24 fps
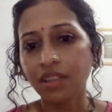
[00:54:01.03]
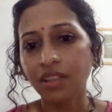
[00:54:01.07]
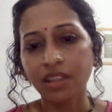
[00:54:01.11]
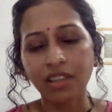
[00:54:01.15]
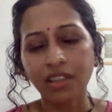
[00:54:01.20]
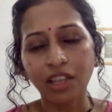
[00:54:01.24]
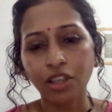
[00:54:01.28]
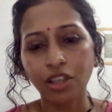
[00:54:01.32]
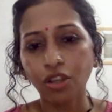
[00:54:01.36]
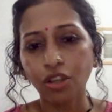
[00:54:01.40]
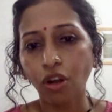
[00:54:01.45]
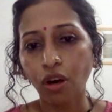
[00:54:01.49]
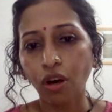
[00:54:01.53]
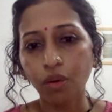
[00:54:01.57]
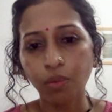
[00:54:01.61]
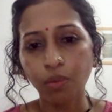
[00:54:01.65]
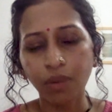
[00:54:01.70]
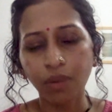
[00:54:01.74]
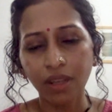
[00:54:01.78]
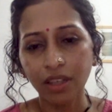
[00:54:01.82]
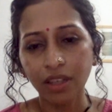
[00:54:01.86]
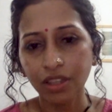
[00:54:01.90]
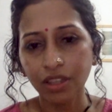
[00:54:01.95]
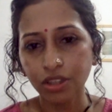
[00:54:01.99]
that they're not
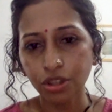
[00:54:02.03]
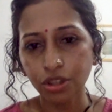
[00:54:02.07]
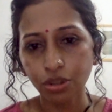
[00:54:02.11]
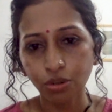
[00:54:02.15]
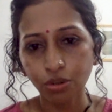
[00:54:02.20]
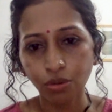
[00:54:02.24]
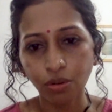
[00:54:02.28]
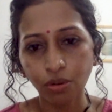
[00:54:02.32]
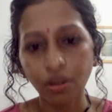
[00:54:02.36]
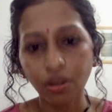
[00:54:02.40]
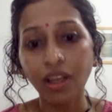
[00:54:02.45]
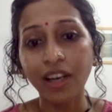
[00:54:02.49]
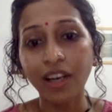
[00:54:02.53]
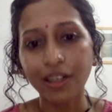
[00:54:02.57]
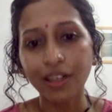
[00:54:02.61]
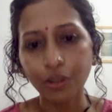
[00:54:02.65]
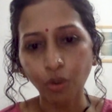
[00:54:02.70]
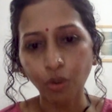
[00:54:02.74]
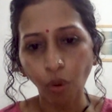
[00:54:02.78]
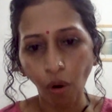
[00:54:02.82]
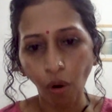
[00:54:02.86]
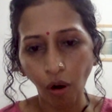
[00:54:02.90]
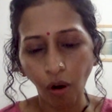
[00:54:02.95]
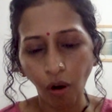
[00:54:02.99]
willing to let
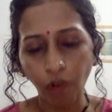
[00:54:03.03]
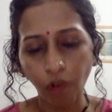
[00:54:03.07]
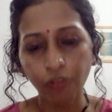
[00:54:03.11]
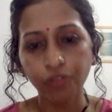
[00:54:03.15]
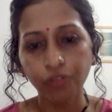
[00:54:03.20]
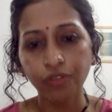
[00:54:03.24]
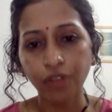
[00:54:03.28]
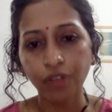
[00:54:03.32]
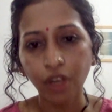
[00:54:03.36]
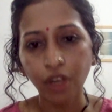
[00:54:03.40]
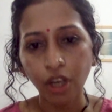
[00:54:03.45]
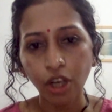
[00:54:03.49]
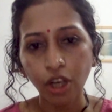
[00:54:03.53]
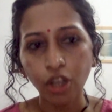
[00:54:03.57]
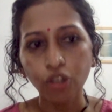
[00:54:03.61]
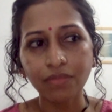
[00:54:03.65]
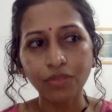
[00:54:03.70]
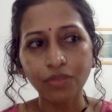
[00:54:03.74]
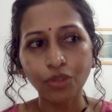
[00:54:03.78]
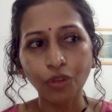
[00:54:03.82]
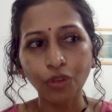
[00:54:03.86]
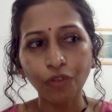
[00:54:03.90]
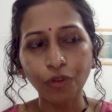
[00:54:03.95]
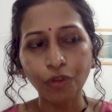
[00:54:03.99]
go of.
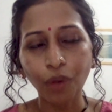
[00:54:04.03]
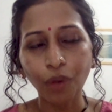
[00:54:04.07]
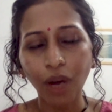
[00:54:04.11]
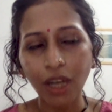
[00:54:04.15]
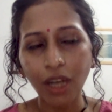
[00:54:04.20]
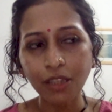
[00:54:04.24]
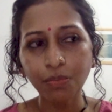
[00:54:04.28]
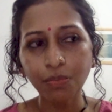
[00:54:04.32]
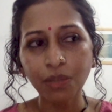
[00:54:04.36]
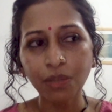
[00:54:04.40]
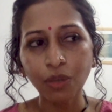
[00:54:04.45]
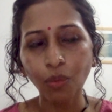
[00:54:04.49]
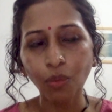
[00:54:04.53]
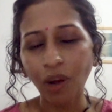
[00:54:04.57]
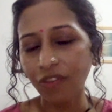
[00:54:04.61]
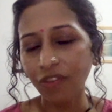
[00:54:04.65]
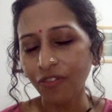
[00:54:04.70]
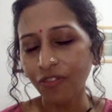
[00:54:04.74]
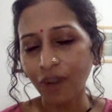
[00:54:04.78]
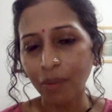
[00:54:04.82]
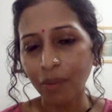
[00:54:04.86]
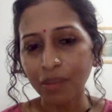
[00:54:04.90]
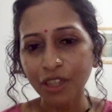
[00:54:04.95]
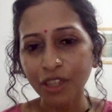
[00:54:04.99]
So if you ask me, one
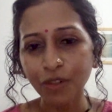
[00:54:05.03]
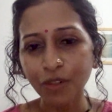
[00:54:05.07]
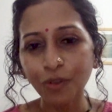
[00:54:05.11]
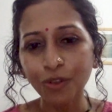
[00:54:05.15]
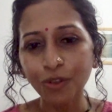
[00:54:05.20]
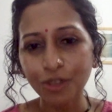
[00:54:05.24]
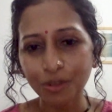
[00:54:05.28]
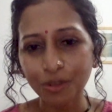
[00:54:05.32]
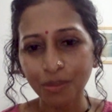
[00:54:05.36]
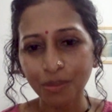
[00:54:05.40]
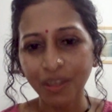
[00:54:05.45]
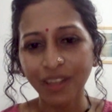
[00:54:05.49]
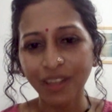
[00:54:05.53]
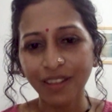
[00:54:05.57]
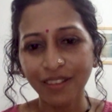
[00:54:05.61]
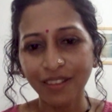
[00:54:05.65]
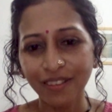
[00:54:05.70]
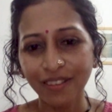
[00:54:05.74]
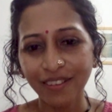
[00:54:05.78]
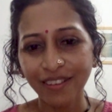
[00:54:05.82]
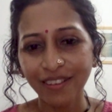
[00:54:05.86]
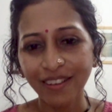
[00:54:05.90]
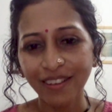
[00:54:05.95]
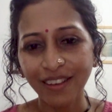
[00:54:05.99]
family cooks meal
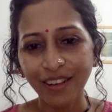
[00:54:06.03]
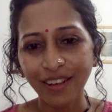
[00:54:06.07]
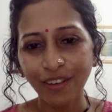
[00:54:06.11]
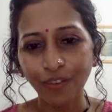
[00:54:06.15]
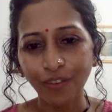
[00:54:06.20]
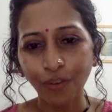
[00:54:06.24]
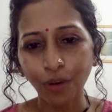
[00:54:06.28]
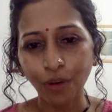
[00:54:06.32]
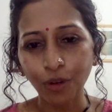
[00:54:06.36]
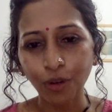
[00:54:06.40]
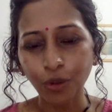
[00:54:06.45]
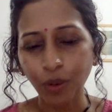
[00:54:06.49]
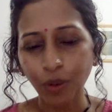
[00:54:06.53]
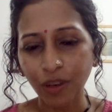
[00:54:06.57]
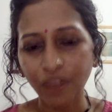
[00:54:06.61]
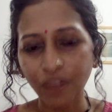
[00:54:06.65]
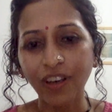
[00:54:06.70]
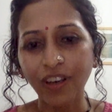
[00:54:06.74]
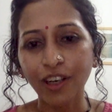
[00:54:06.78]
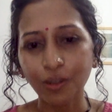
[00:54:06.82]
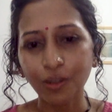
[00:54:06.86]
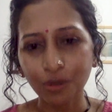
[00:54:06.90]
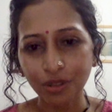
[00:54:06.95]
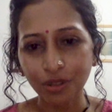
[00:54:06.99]
for
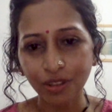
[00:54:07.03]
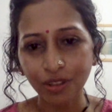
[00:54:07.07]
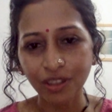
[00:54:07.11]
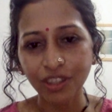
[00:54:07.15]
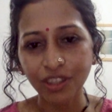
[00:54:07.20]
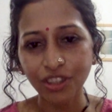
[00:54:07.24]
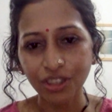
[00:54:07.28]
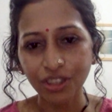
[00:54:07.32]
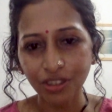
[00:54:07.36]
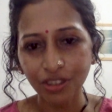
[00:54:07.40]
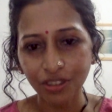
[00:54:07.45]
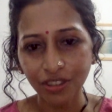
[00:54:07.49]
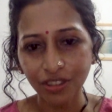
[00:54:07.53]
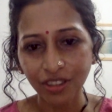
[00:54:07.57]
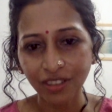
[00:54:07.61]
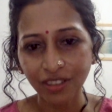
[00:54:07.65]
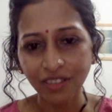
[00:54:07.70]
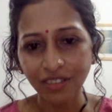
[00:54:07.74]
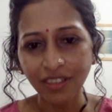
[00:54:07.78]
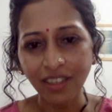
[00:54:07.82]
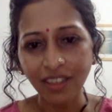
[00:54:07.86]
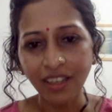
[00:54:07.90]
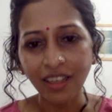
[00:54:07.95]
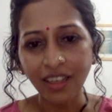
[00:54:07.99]
25 to 30
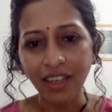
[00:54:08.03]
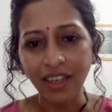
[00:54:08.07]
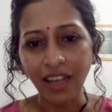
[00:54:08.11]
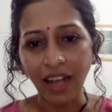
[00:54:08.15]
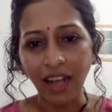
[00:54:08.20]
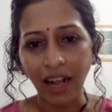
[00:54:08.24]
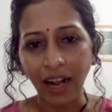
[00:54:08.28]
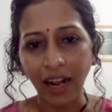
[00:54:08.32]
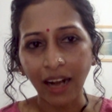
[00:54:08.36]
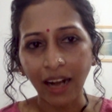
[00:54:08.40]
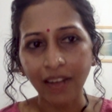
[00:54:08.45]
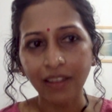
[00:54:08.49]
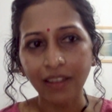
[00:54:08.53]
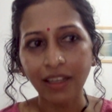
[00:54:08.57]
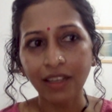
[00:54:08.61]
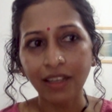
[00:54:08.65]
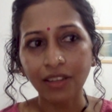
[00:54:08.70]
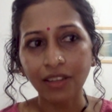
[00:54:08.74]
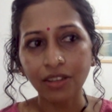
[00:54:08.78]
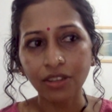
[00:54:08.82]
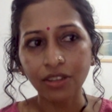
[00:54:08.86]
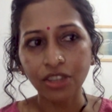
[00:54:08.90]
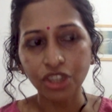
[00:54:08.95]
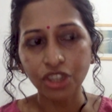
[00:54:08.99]
children, and
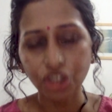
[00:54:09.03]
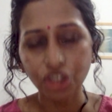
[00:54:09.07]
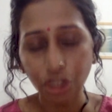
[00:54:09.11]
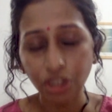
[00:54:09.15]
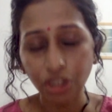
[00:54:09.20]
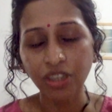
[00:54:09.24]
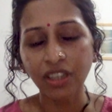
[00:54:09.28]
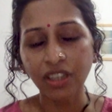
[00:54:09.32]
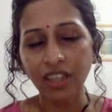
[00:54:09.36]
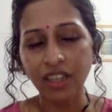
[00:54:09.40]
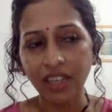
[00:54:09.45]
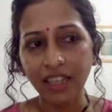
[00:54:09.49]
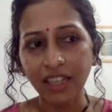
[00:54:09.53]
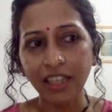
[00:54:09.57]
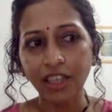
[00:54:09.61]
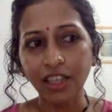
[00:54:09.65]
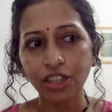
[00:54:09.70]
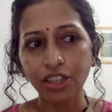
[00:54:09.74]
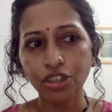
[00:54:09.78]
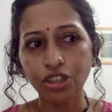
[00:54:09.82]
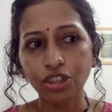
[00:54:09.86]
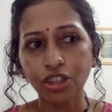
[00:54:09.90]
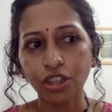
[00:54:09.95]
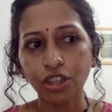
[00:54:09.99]
then the children are
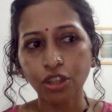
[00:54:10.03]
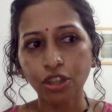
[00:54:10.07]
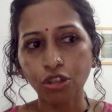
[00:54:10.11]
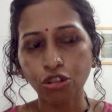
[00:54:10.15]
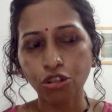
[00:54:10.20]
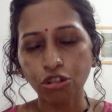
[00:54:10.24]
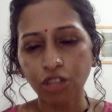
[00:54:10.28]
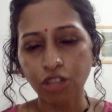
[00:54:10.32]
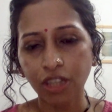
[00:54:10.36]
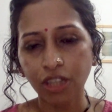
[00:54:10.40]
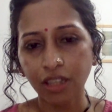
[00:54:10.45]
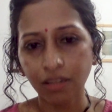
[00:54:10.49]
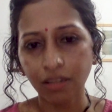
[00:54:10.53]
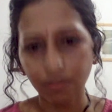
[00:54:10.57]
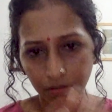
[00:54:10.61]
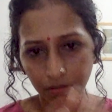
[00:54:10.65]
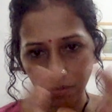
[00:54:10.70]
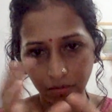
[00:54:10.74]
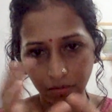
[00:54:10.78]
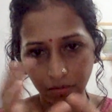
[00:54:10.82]
engaged in cooking